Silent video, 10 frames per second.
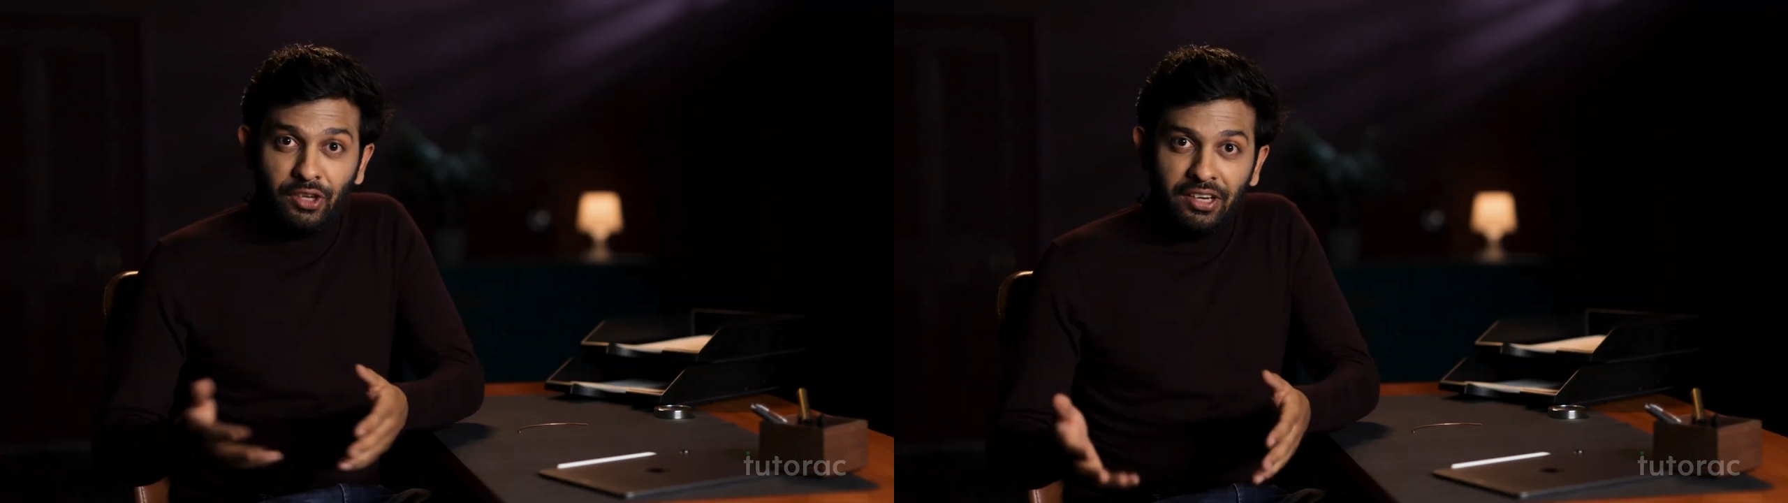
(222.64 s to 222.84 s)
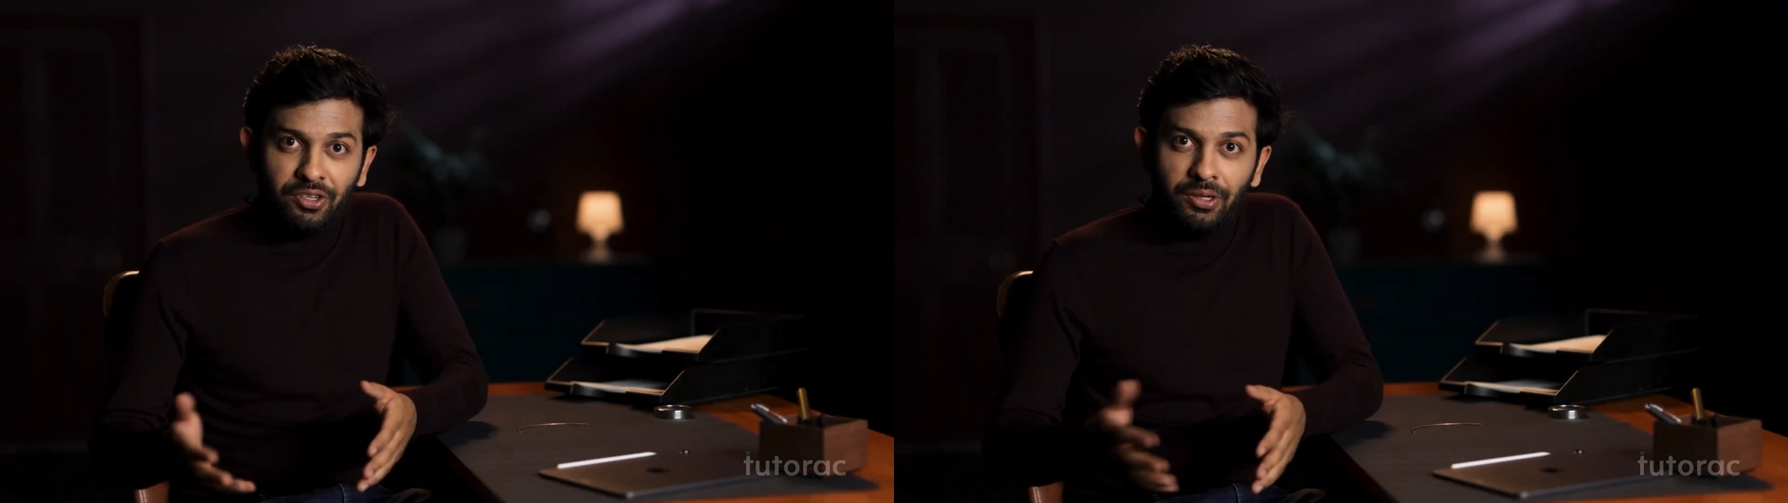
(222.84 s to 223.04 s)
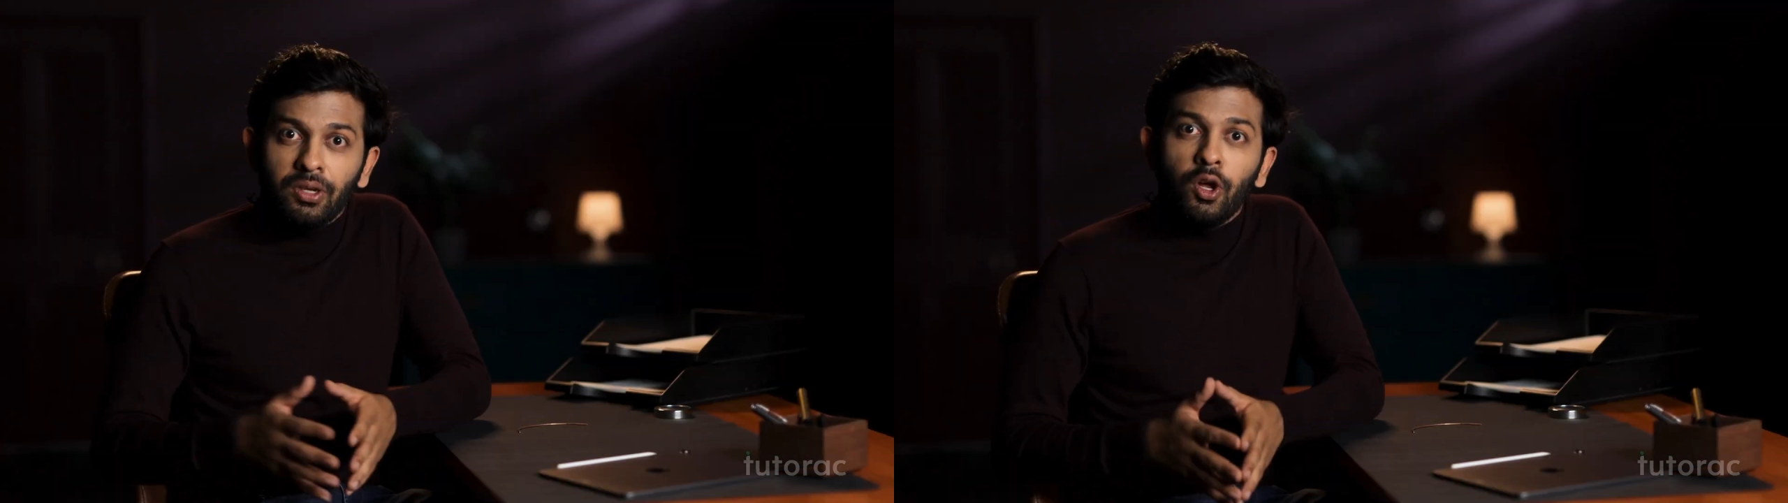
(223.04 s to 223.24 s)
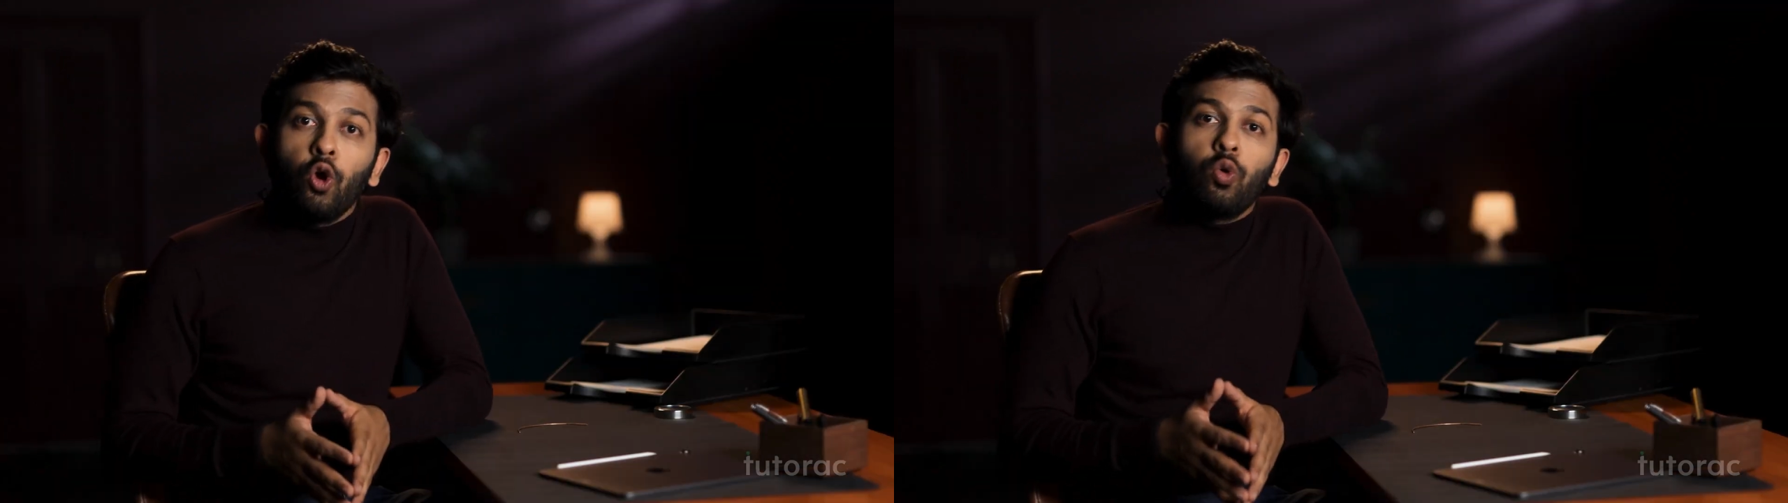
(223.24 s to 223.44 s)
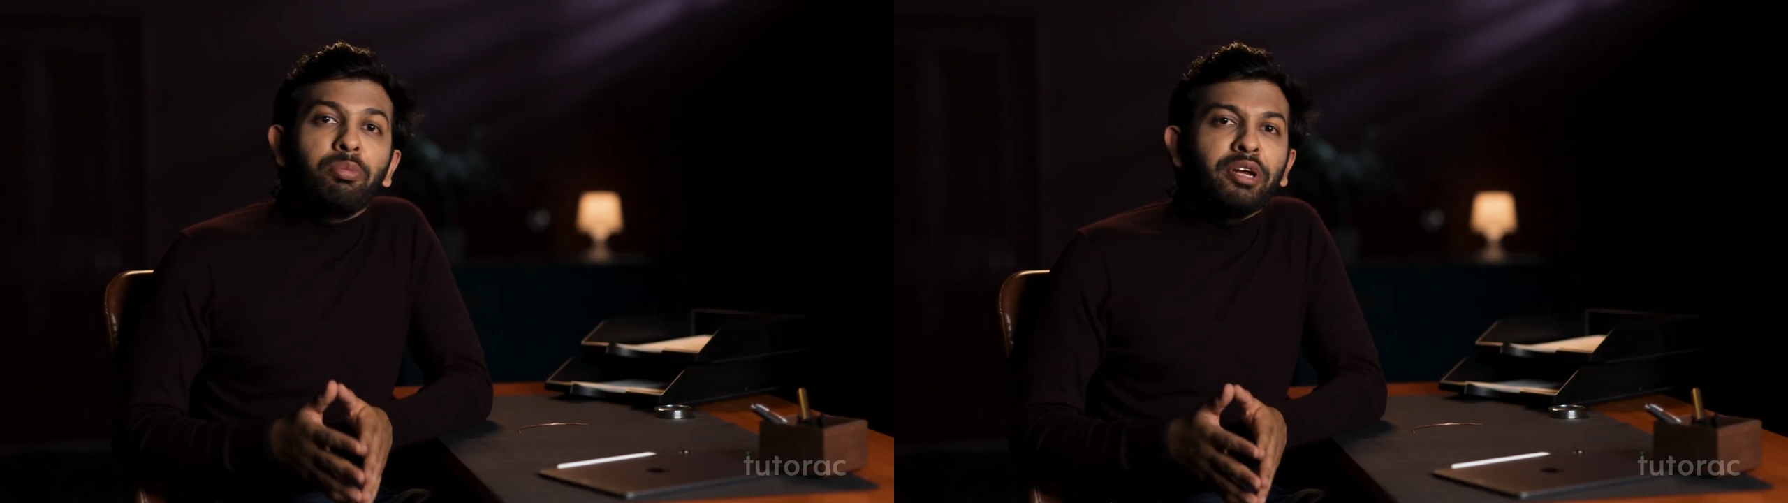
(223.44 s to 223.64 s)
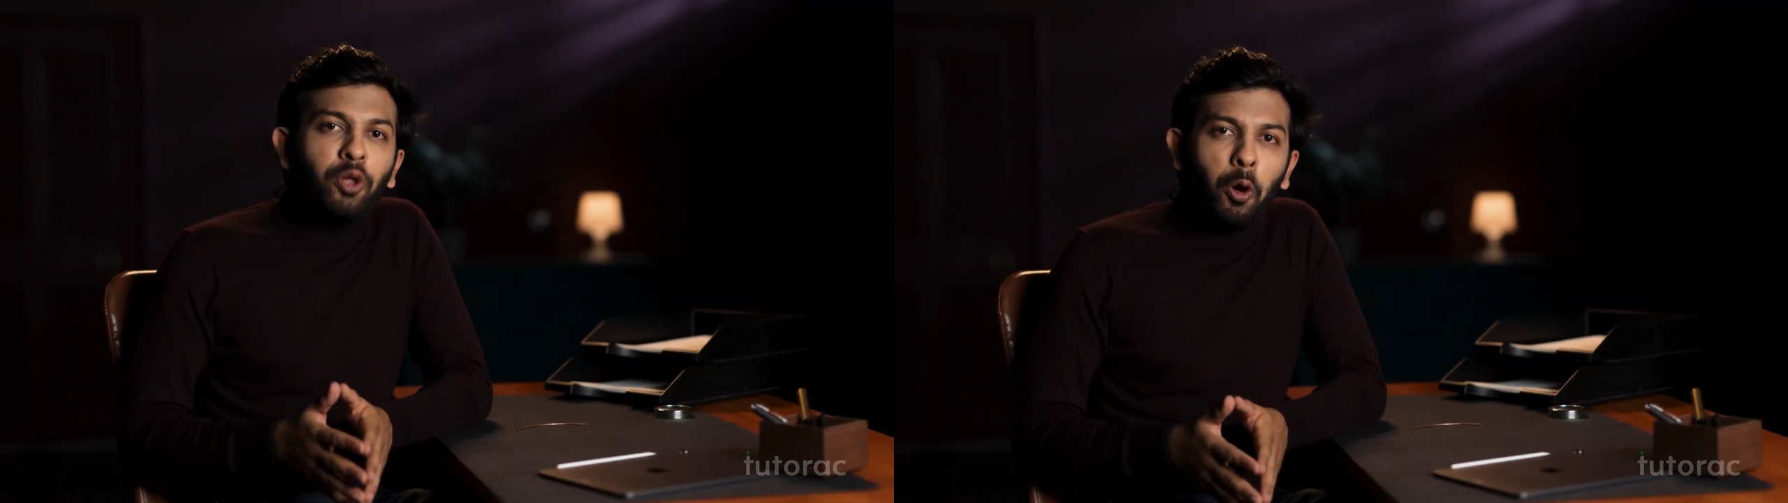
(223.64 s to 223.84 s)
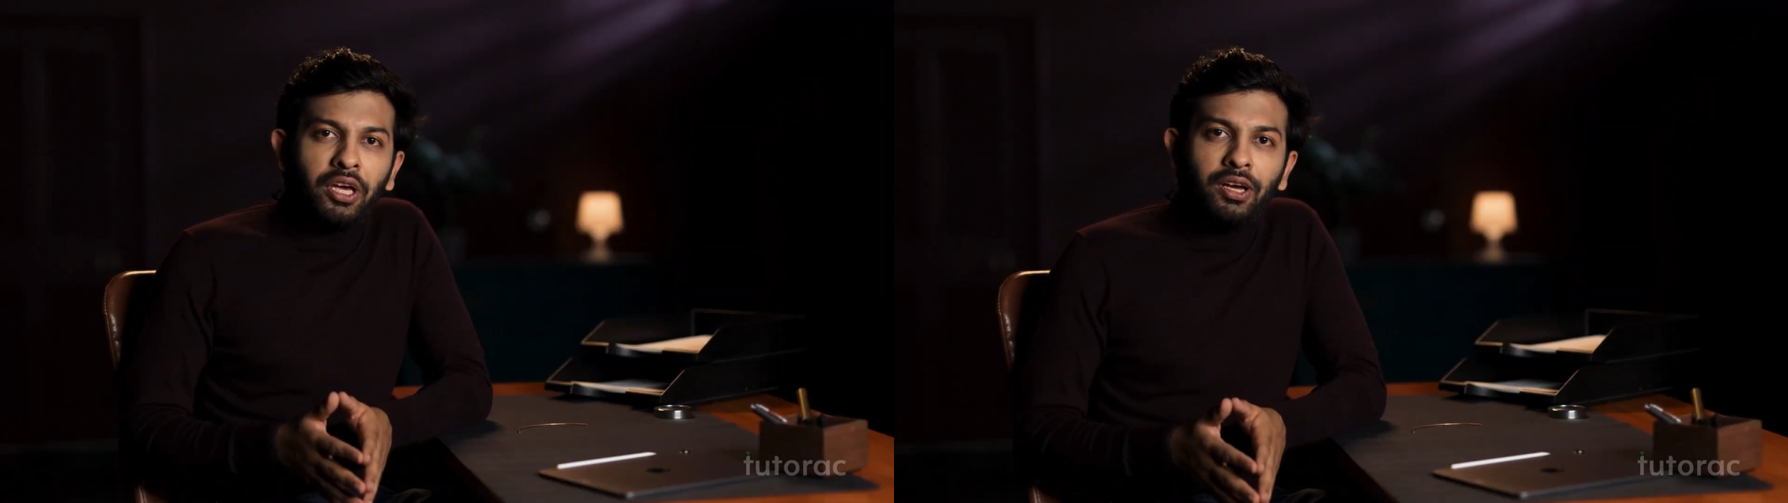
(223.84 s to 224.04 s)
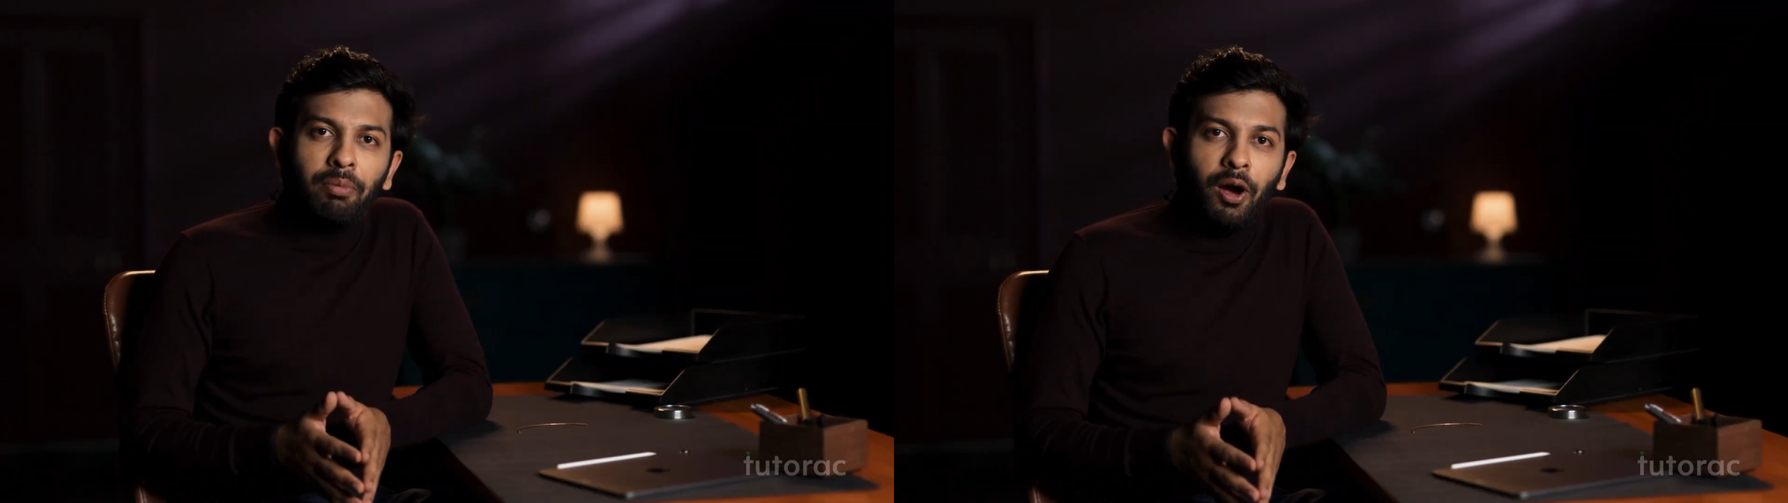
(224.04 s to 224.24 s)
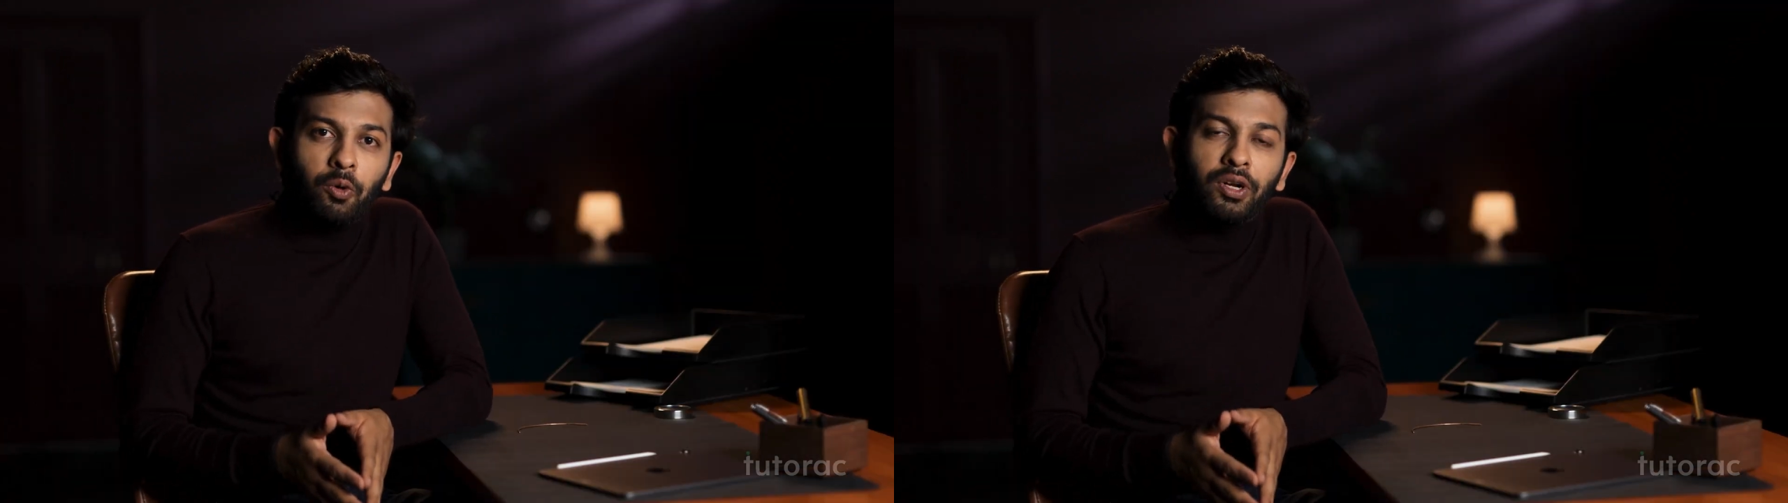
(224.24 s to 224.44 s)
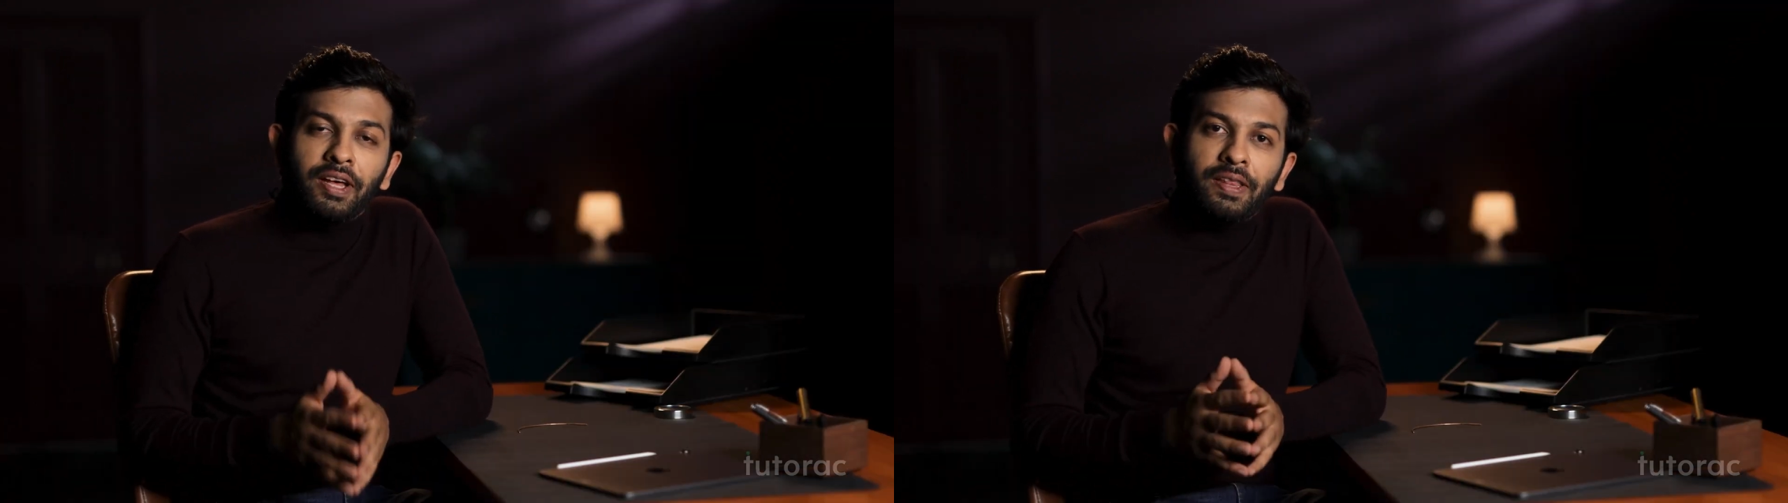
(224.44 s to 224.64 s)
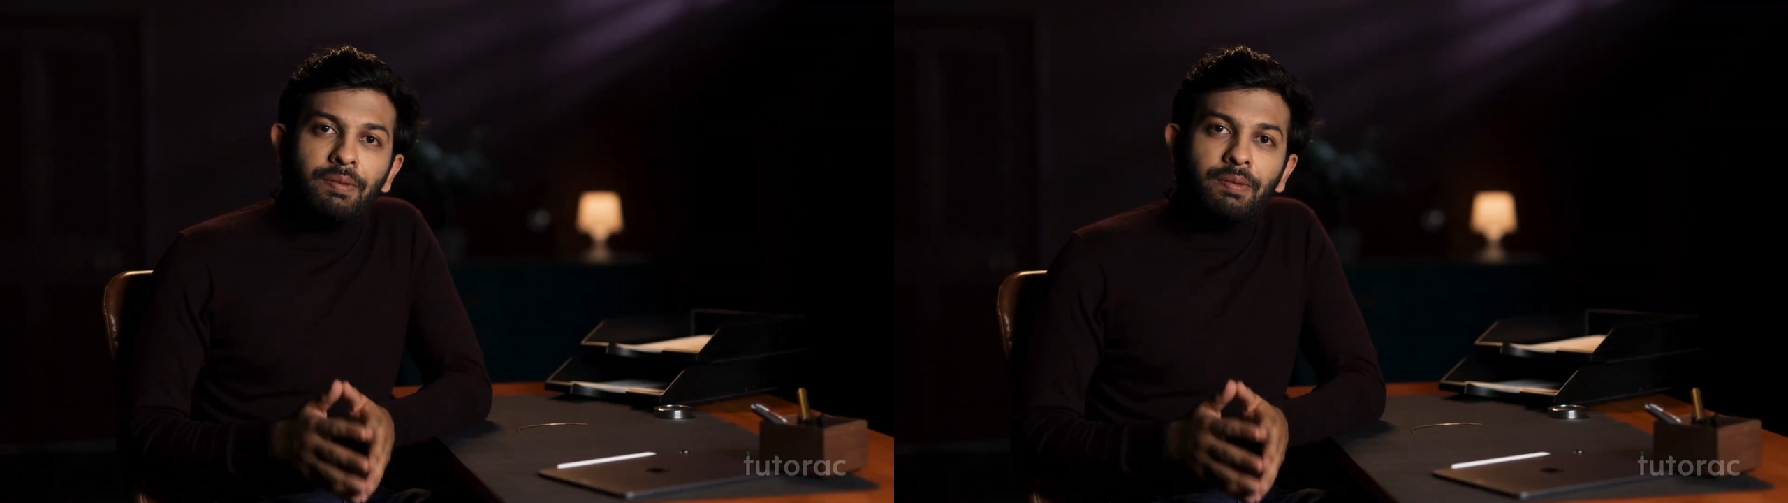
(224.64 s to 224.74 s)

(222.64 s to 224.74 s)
section, we'll be talking about